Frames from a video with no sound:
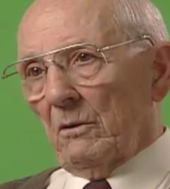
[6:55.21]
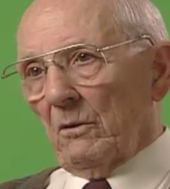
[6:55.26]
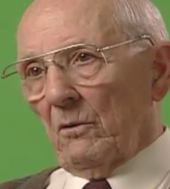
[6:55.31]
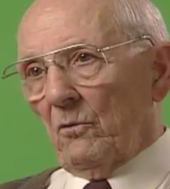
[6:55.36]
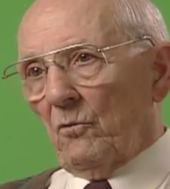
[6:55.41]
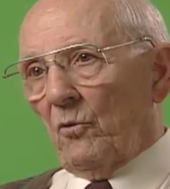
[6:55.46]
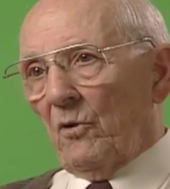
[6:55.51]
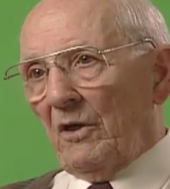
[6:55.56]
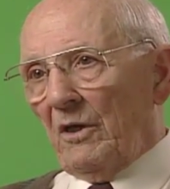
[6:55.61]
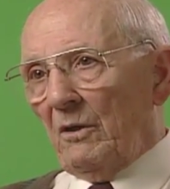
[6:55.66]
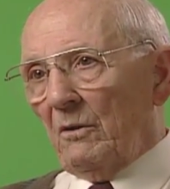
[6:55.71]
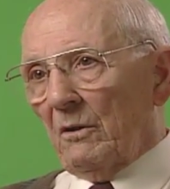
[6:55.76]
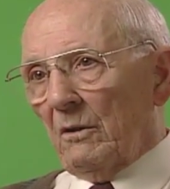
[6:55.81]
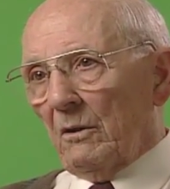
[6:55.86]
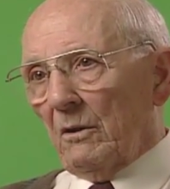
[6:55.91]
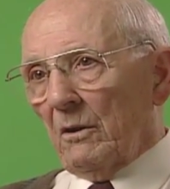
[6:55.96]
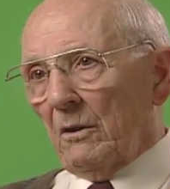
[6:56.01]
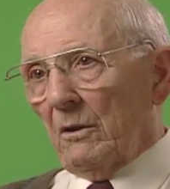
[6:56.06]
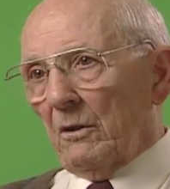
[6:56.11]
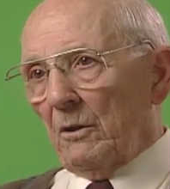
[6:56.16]
quite
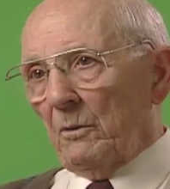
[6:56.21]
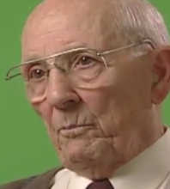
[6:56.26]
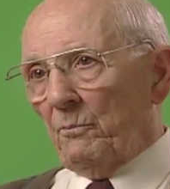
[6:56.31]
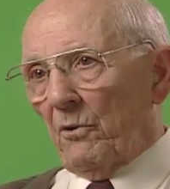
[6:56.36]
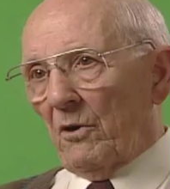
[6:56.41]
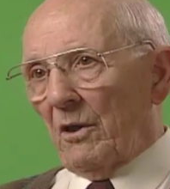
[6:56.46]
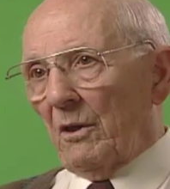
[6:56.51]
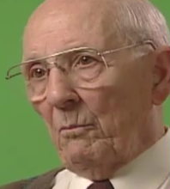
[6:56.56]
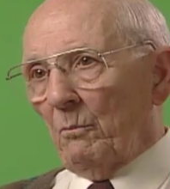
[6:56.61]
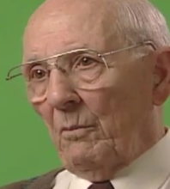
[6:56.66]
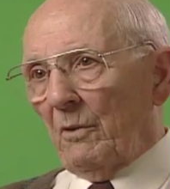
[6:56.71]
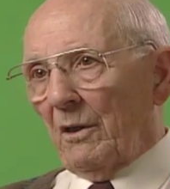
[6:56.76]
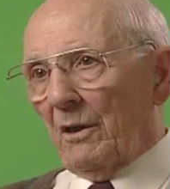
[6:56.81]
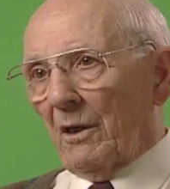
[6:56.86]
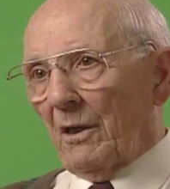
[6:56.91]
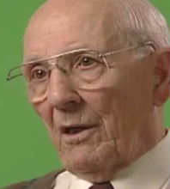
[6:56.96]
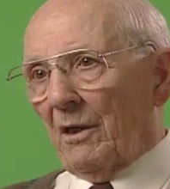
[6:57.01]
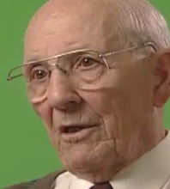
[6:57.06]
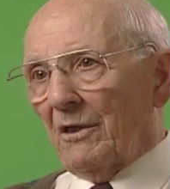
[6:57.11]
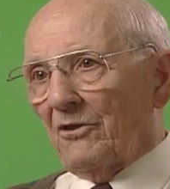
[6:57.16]

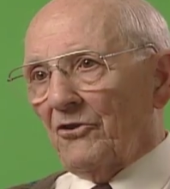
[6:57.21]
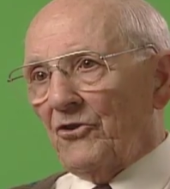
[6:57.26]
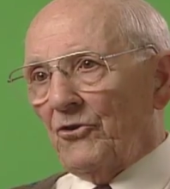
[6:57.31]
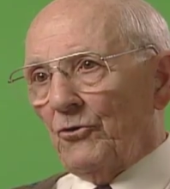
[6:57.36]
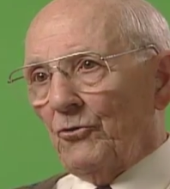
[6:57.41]
departmentalized.